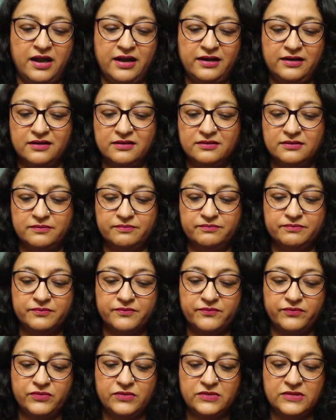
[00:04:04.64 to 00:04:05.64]
And
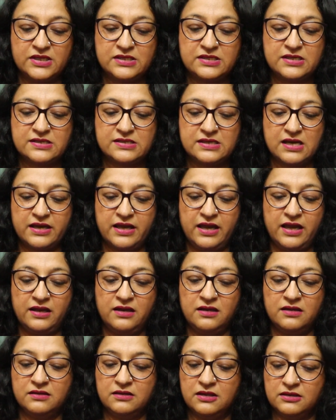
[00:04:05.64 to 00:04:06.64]
this is
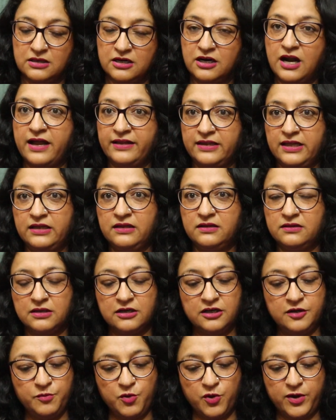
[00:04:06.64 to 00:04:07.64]
again the
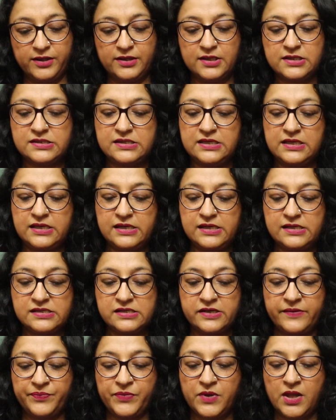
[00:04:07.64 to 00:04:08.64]
third book in the
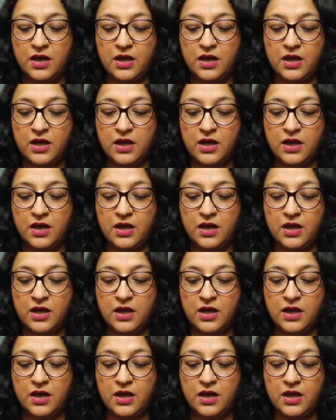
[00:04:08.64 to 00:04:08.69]
series.